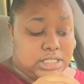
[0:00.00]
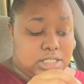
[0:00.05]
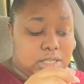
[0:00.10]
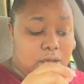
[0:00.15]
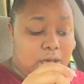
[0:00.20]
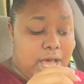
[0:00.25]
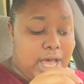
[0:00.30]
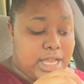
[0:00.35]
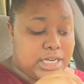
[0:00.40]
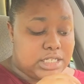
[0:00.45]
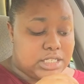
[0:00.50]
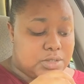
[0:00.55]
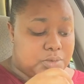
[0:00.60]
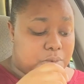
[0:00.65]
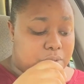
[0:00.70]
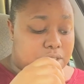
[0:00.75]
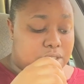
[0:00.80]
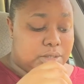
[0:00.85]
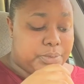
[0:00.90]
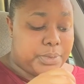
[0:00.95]
So I just
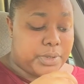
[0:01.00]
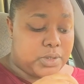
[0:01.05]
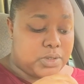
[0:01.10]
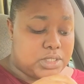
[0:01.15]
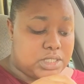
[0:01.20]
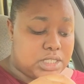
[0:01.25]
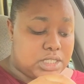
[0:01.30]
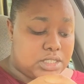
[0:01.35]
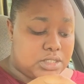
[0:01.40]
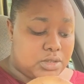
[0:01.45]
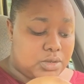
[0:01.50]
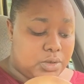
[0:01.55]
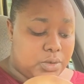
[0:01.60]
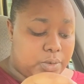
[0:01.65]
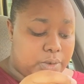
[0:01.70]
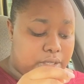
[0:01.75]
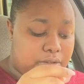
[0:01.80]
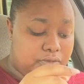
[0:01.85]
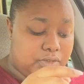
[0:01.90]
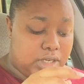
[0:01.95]
wanted to post this little
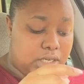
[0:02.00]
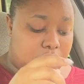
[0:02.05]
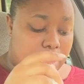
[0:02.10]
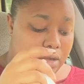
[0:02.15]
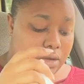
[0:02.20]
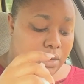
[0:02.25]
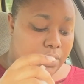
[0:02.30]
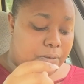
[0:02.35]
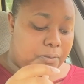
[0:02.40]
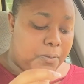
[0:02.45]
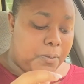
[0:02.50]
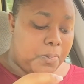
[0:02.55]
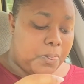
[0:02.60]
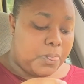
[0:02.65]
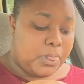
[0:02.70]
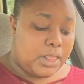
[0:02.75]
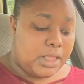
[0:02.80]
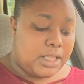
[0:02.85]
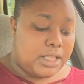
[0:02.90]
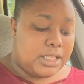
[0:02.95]
quick video,
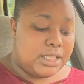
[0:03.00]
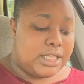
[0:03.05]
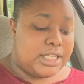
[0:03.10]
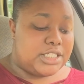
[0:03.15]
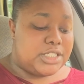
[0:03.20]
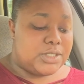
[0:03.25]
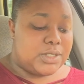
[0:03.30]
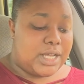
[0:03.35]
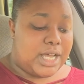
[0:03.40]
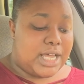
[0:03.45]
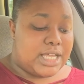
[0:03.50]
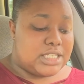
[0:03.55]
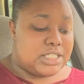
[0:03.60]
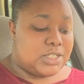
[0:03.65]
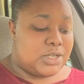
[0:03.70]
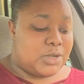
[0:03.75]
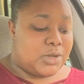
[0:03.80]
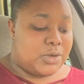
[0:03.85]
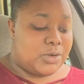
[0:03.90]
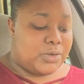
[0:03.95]
let you guys
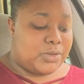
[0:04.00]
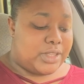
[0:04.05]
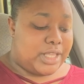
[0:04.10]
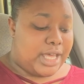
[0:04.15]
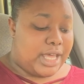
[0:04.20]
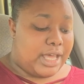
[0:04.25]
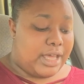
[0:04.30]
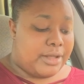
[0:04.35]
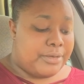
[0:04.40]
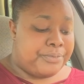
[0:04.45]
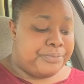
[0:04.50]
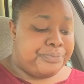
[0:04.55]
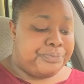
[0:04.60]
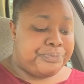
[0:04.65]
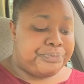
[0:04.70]
know that